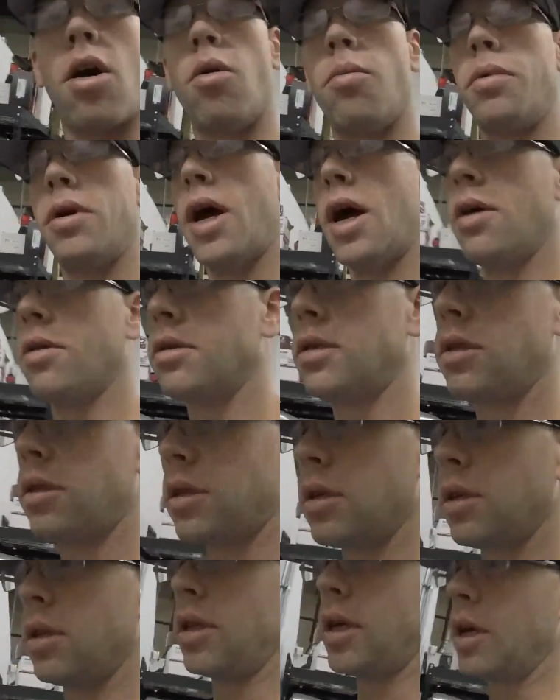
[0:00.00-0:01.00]
open
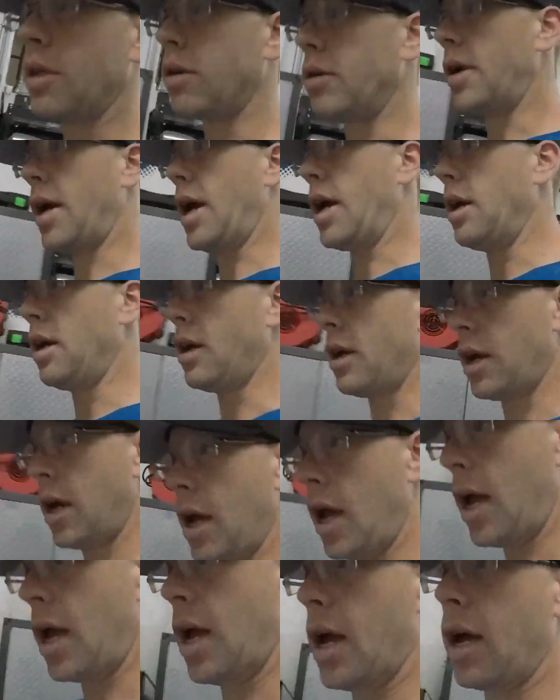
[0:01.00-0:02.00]
house the other day,
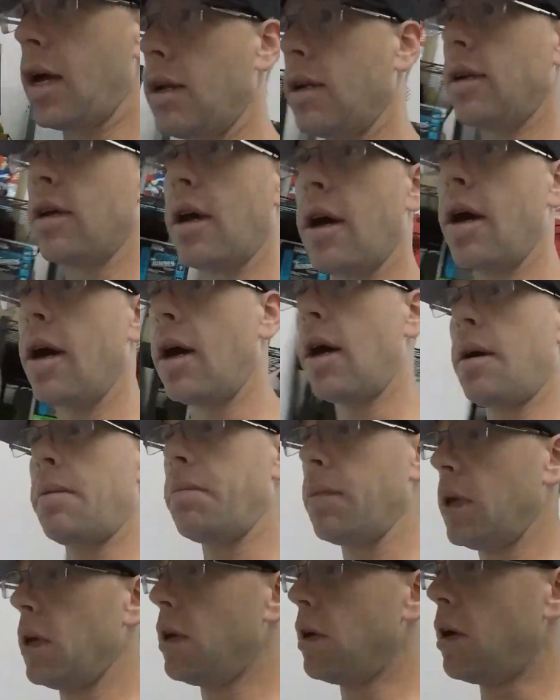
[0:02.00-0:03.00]
and
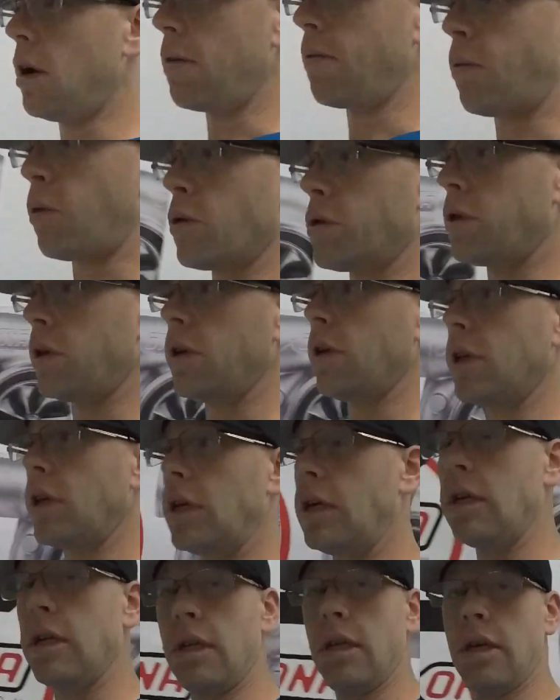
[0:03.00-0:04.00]

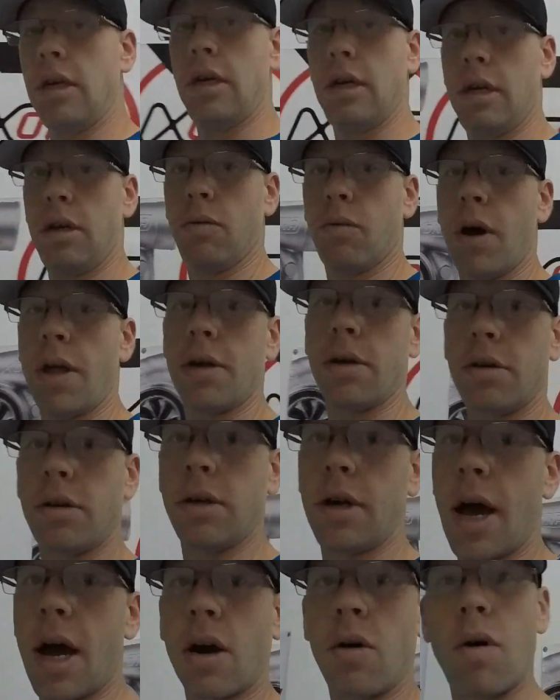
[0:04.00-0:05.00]
unfortunately the weather did
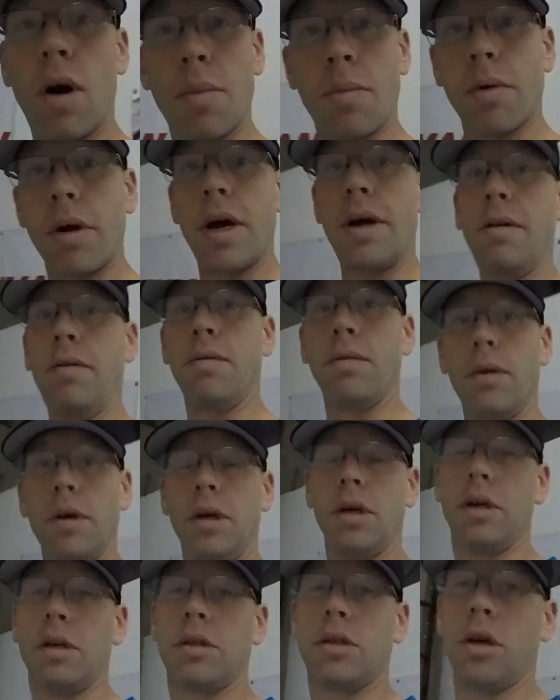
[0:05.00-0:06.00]
not cooperate,
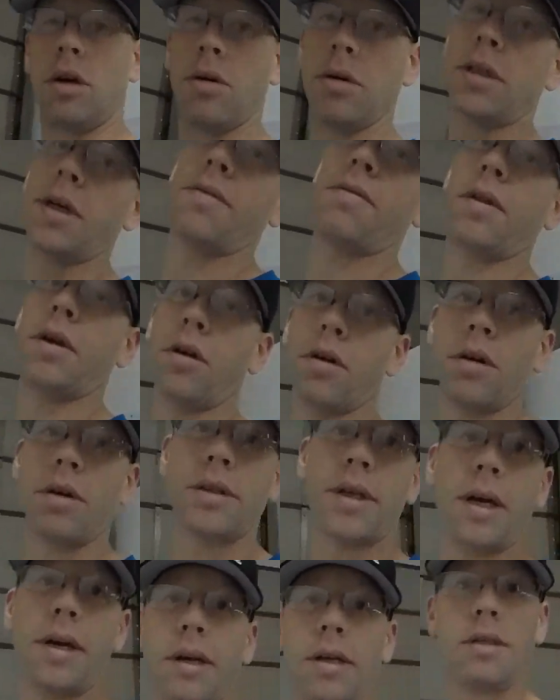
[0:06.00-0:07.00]
so it definitely hurt
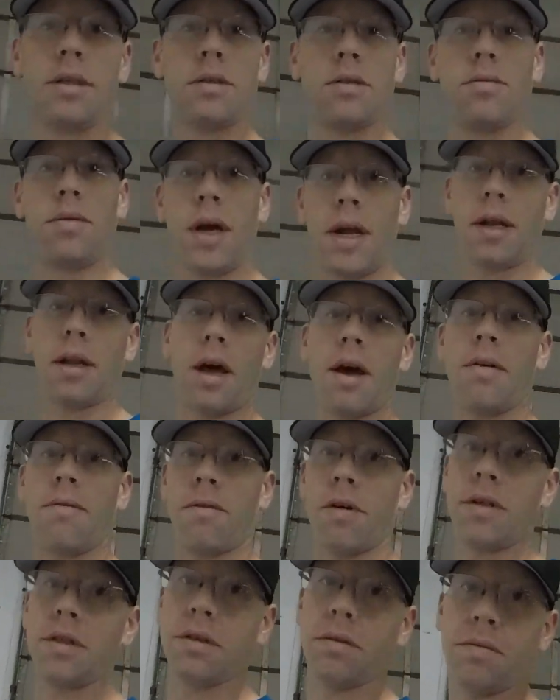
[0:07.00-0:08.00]
attendance. We had a lot of
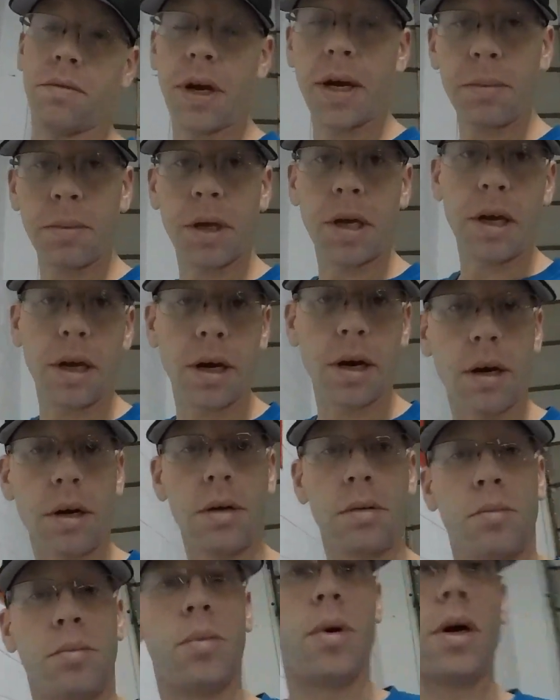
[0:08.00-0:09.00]
friends and family here,
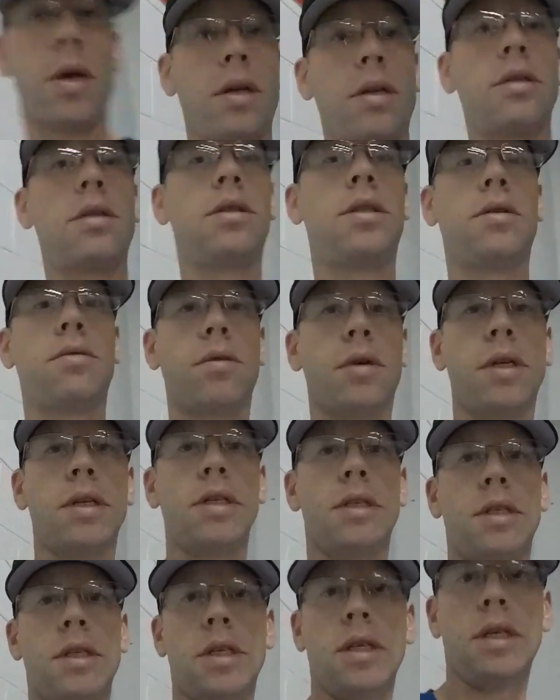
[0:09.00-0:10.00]
but didn't really
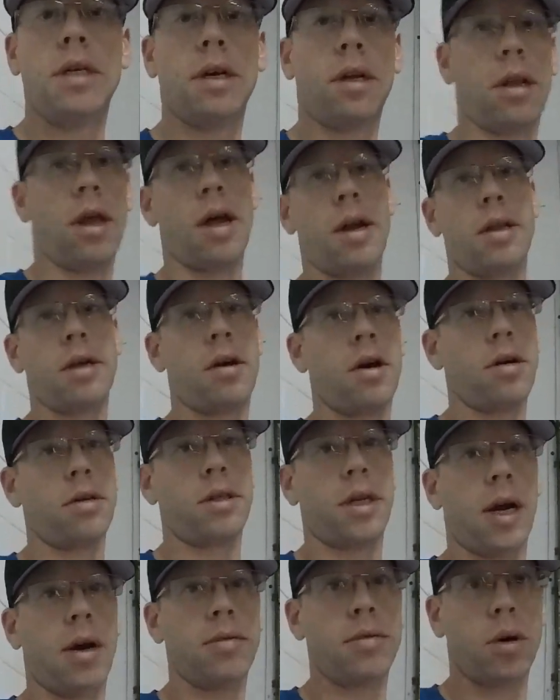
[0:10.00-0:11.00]
see a lot of the cars
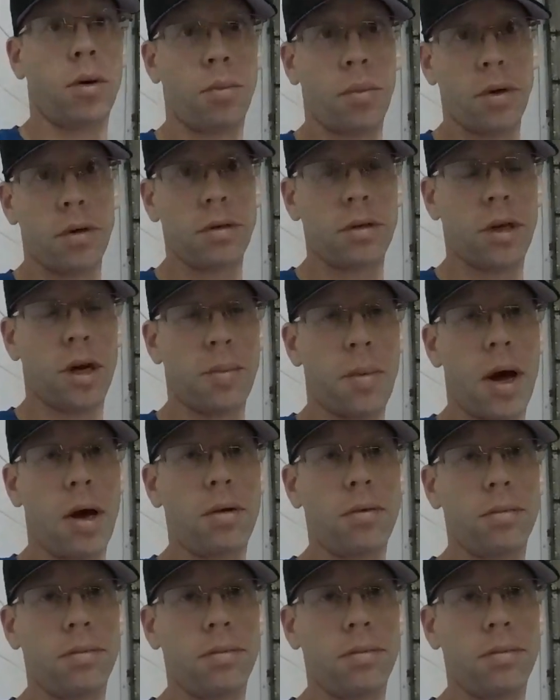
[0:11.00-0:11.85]
that I was hoping to come out.